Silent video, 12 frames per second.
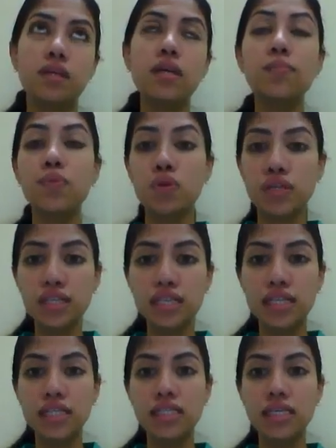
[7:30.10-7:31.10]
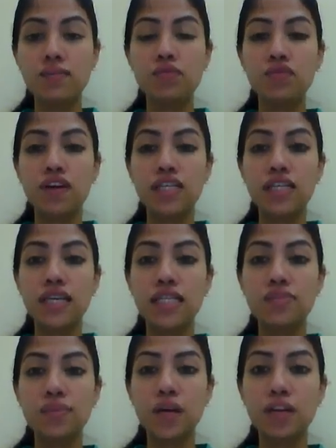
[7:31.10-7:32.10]
important at this time to fight
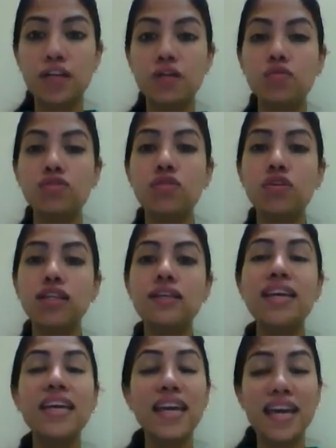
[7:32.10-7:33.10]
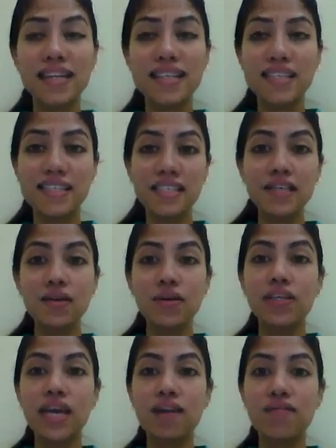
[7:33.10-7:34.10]
against apartheid was called the ANC, or
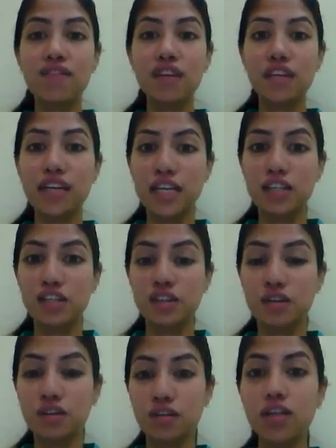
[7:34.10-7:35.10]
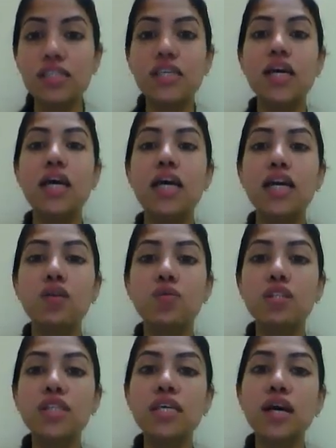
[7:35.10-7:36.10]
the African National Congress. It
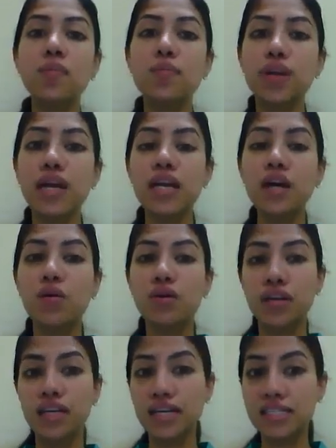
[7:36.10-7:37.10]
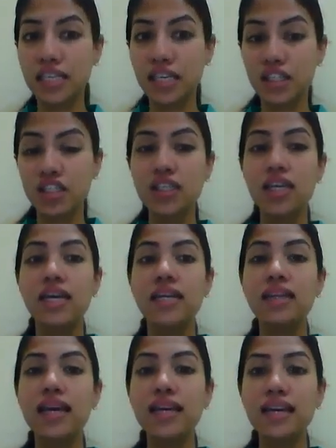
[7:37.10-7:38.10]
was the umbrella organization
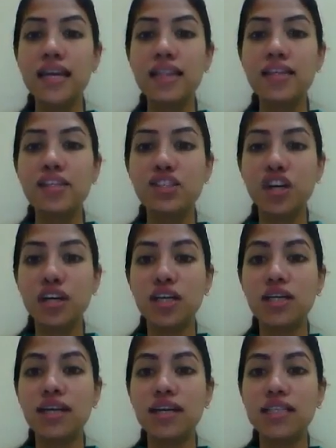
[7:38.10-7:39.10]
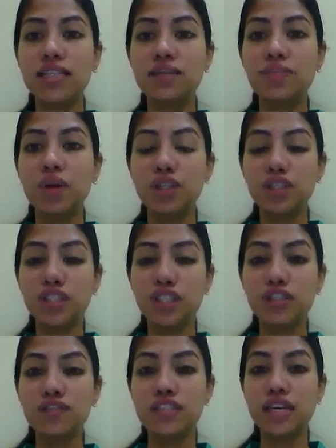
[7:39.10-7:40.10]
that led the struggle against the
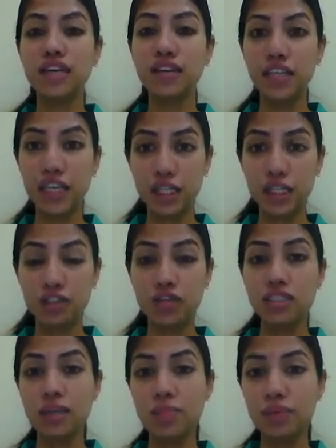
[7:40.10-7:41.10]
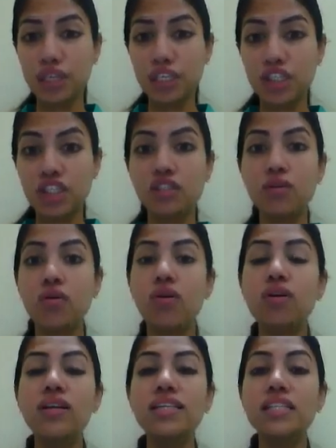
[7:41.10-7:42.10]
policies of segregation or separation
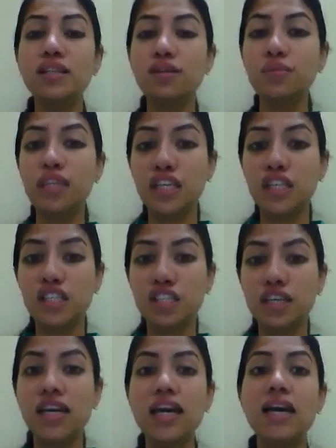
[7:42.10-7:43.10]
or discrimination.